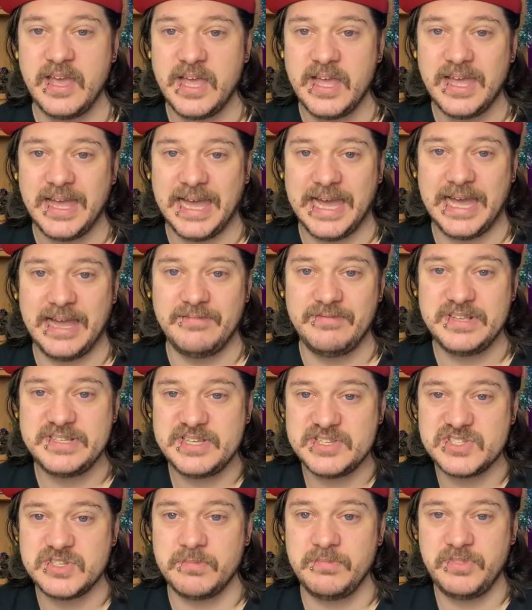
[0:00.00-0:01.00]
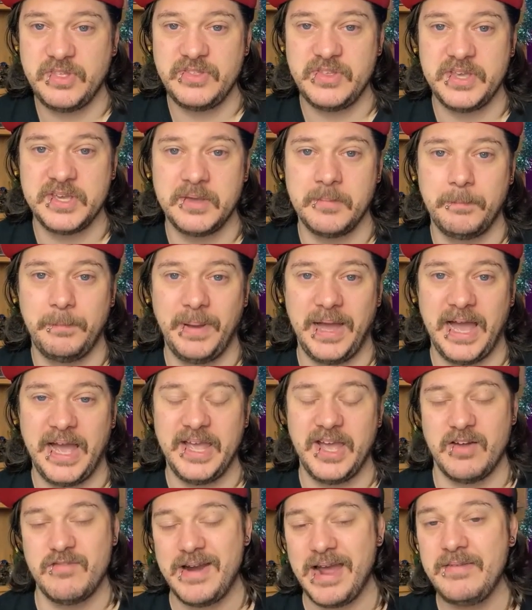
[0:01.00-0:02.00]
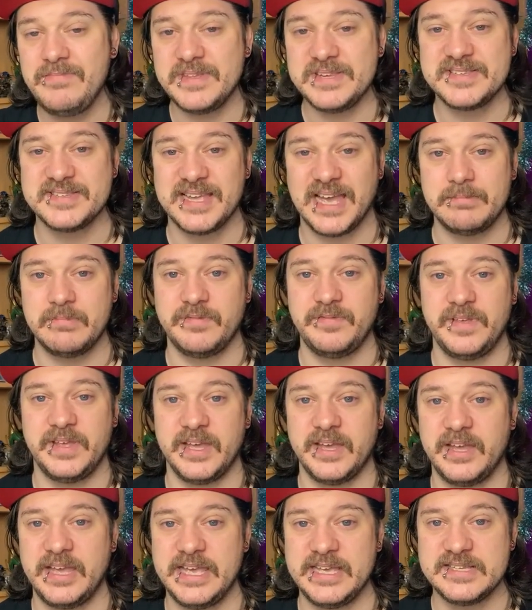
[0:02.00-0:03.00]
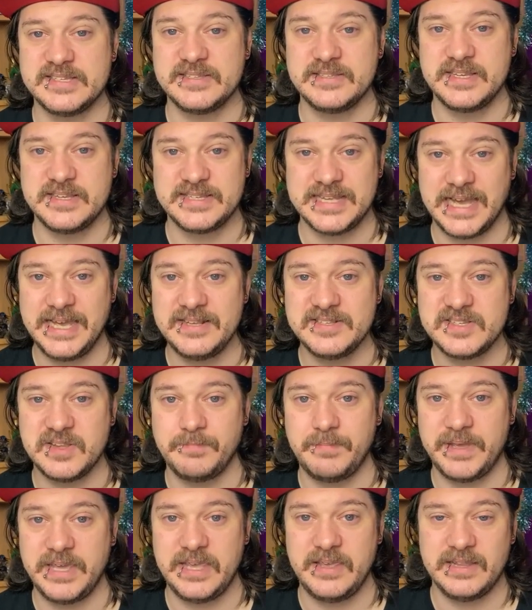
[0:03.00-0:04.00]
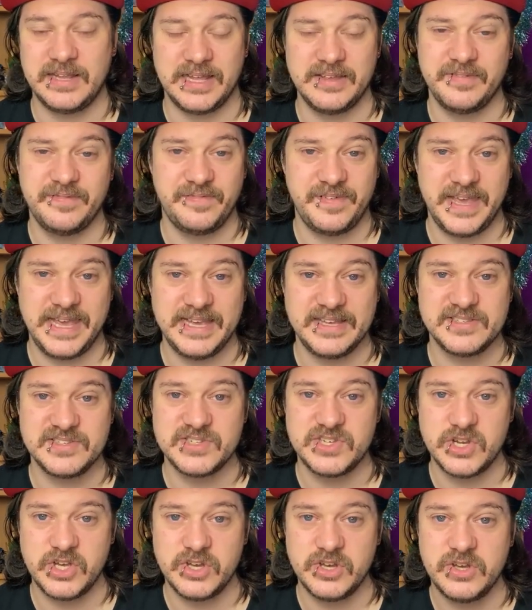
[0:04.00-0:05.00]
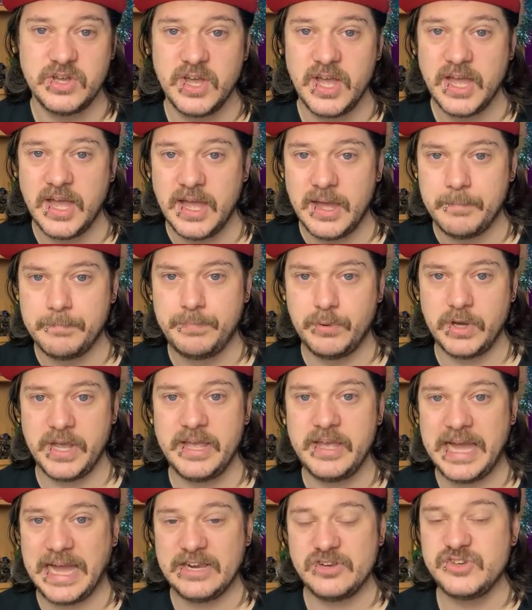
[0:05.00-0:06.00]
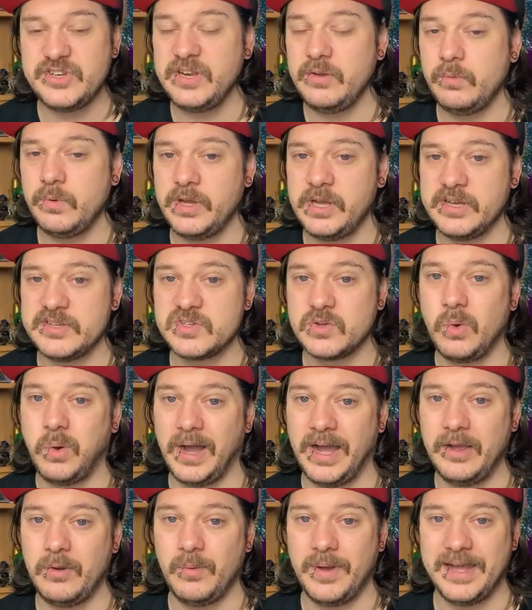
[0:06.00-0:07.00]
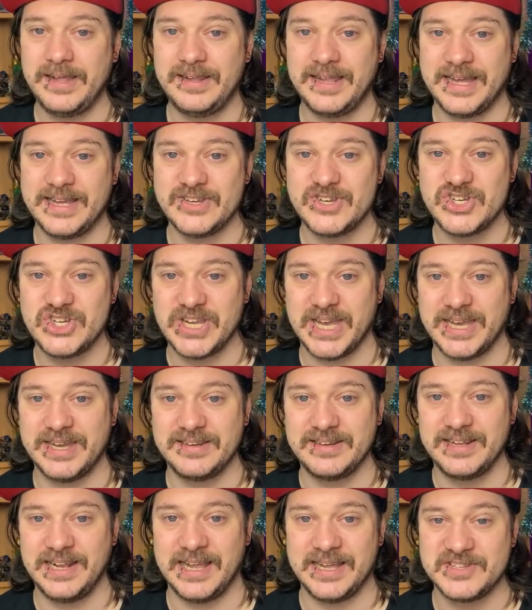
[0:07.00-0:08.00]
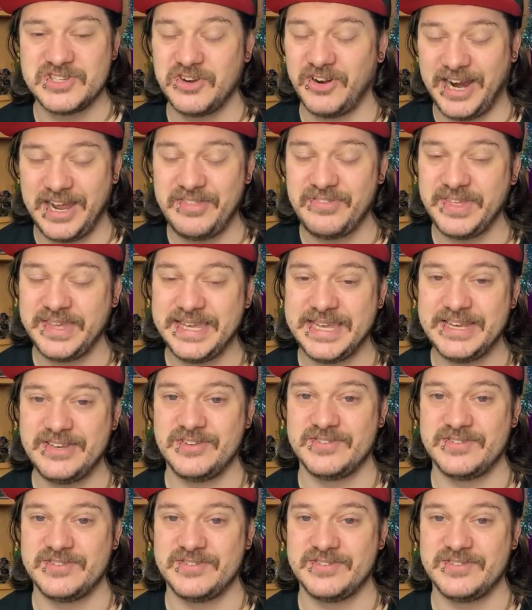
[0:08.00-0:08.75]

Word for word: and this is something that you can buy around this time of year. It's designed to be like fake snow but it actually works quite well as shattered glass or I think it does